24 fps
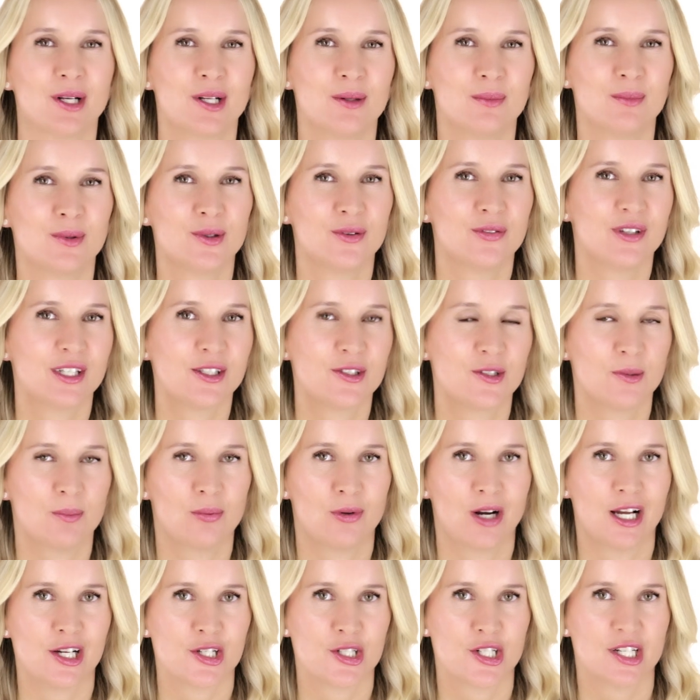going to move into
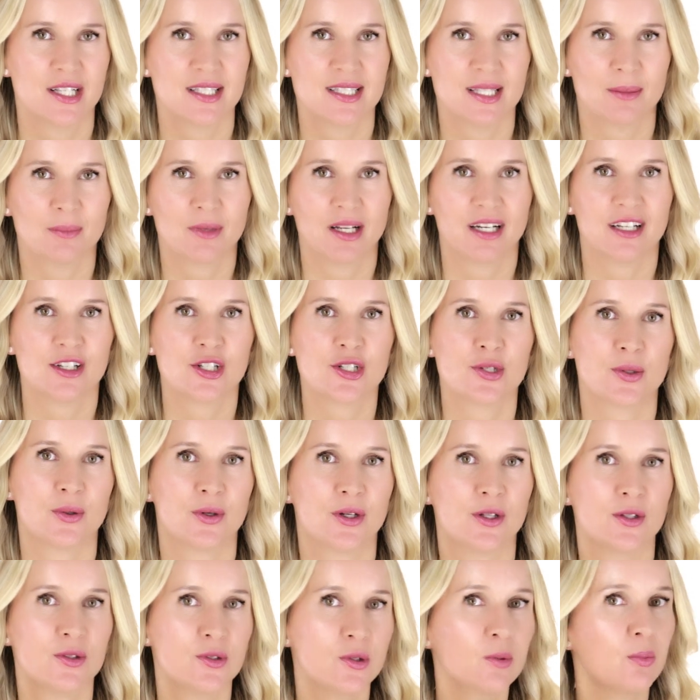brushes. I'm going to show
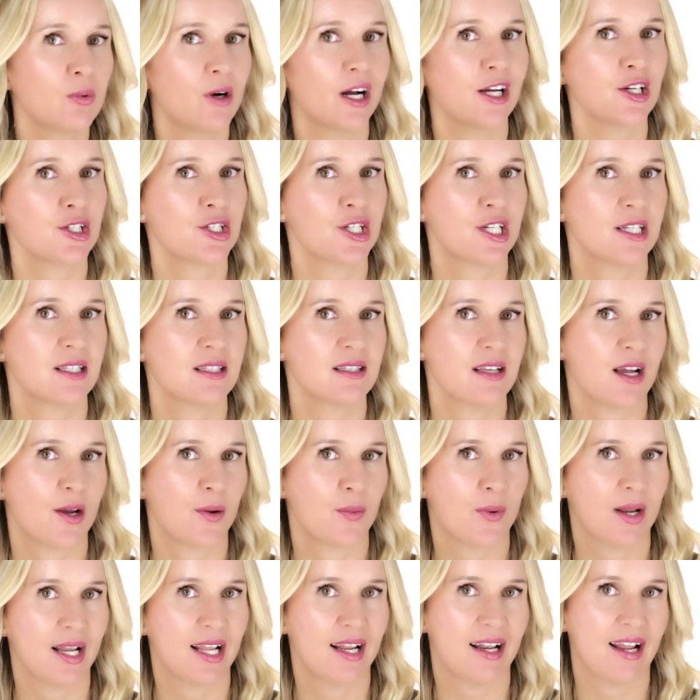you two brushes I
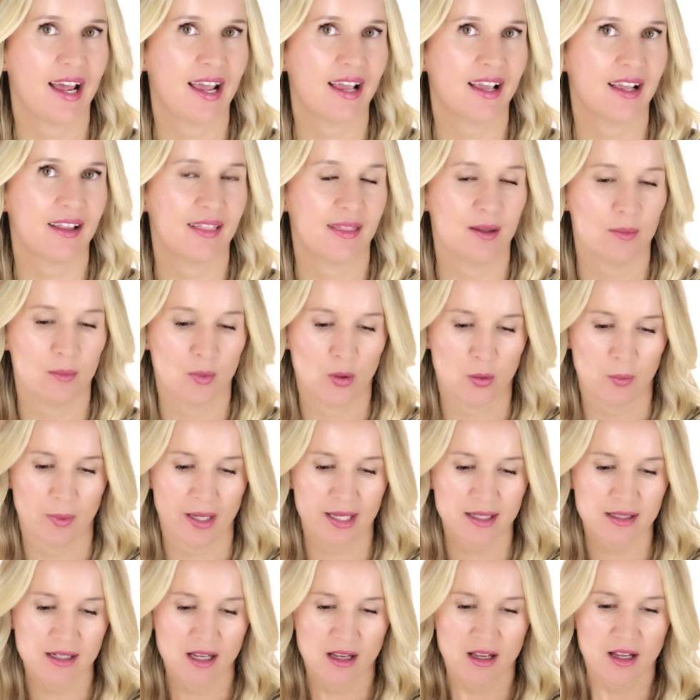really like at the
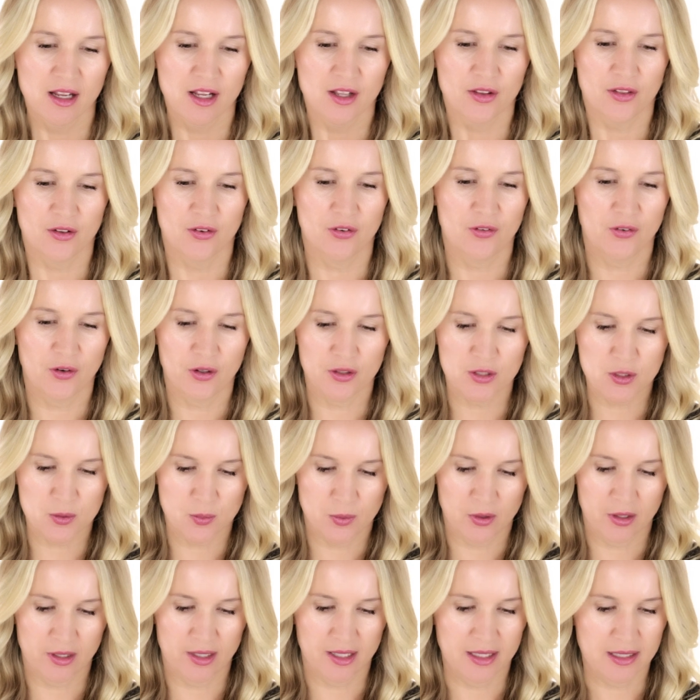moment. The first
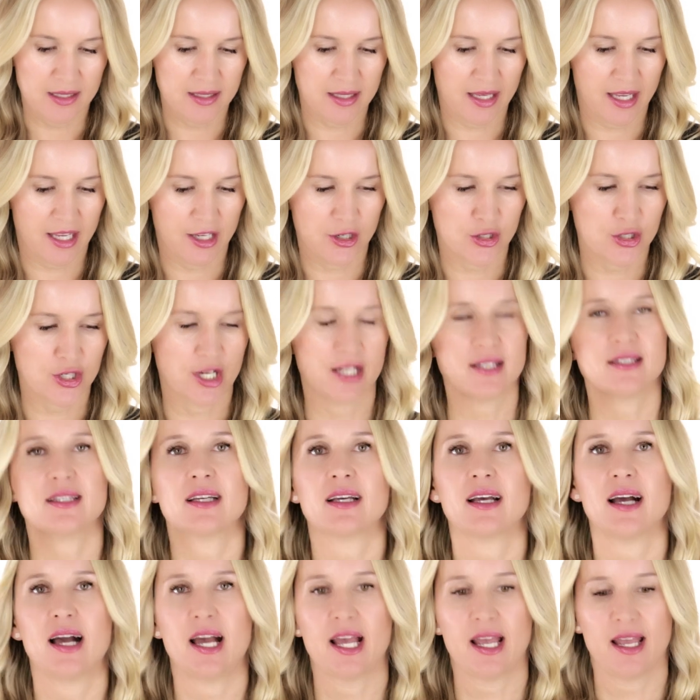one is a
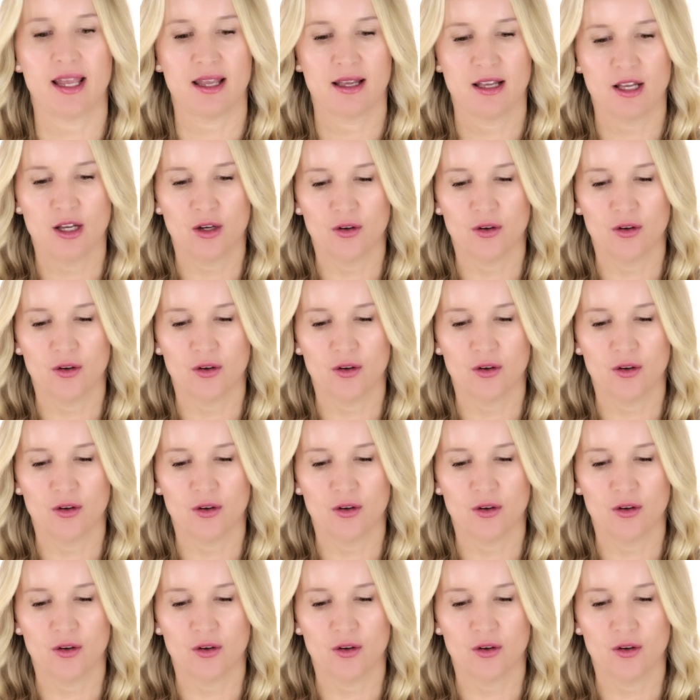Chantecaille